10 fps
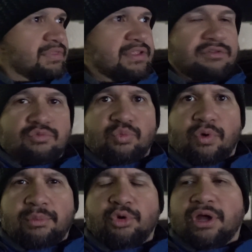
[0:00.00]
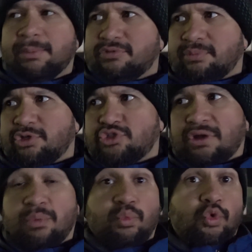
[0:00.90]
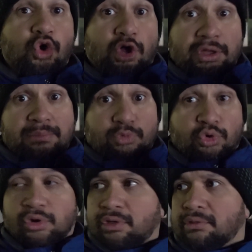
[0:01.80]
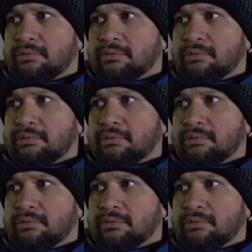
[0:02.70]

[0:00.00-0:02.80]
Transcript: I think there's one more coming, so I'm gonna try one more.